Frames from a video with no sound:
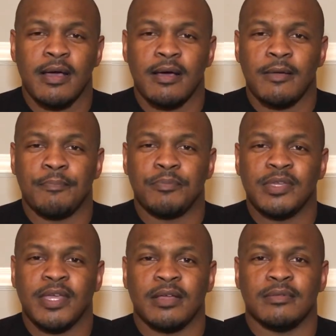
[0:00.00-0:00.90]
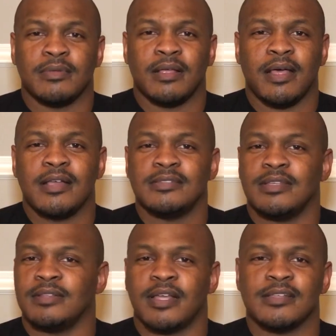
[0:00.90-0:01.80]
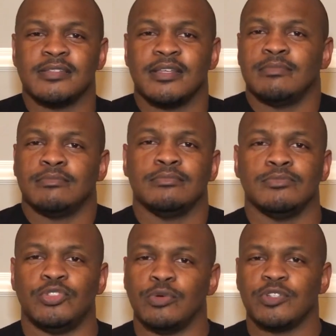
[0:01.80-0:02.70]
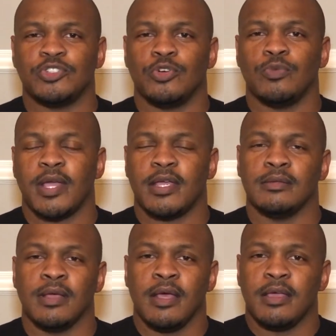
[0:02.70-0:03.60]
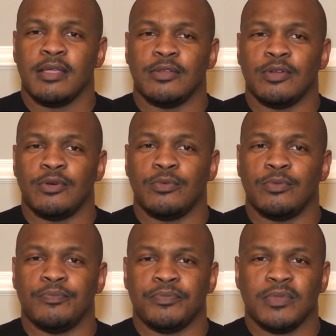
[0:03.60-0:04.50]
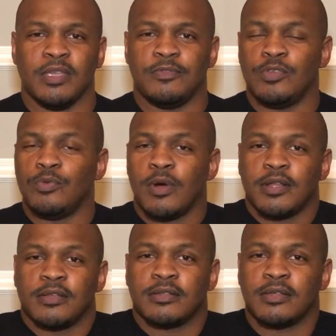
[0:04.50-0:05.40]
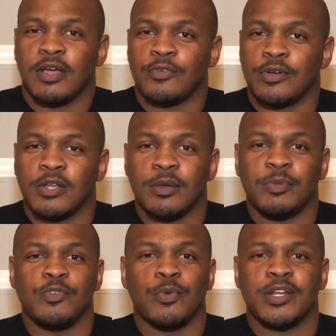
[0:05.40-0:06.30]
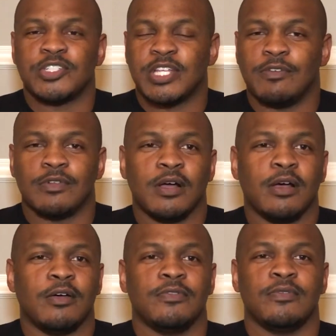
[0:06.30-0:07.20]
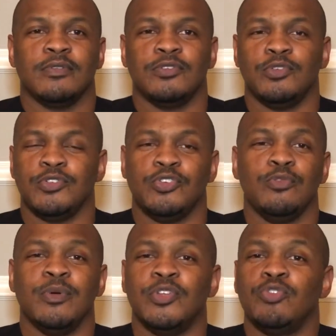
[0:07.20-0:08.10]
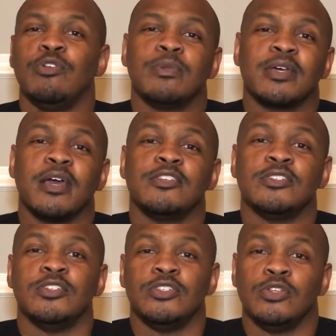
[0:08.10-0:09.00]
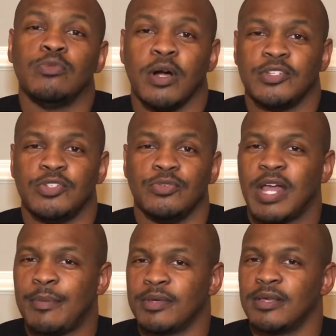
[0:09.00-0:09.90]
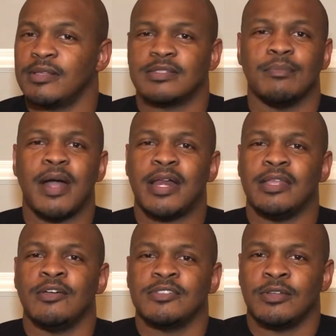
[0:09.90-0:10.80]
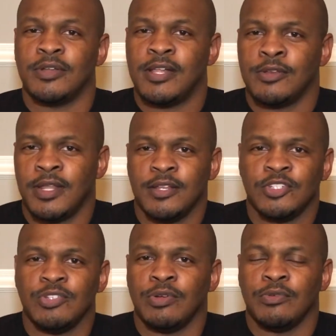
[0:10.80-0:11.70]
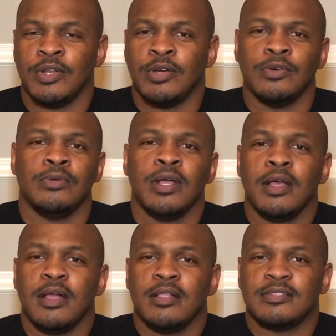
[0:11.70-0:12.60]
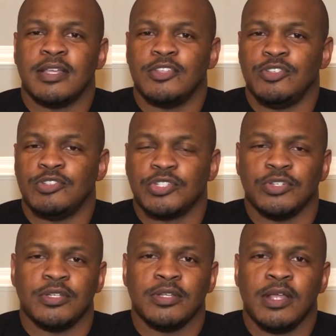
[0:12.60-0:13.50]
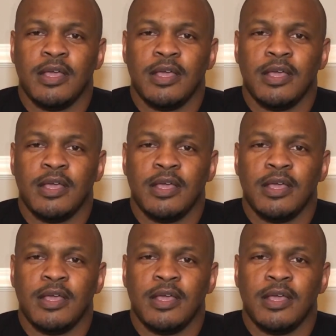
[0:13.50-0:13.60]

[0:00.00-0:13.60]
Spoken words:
But yeah, I say, like I said, do it your way. You know, if you want to cover it up, if you want to shave it off, do you, but do it because you want to, not because somebody else on the internet that you don't know said you should.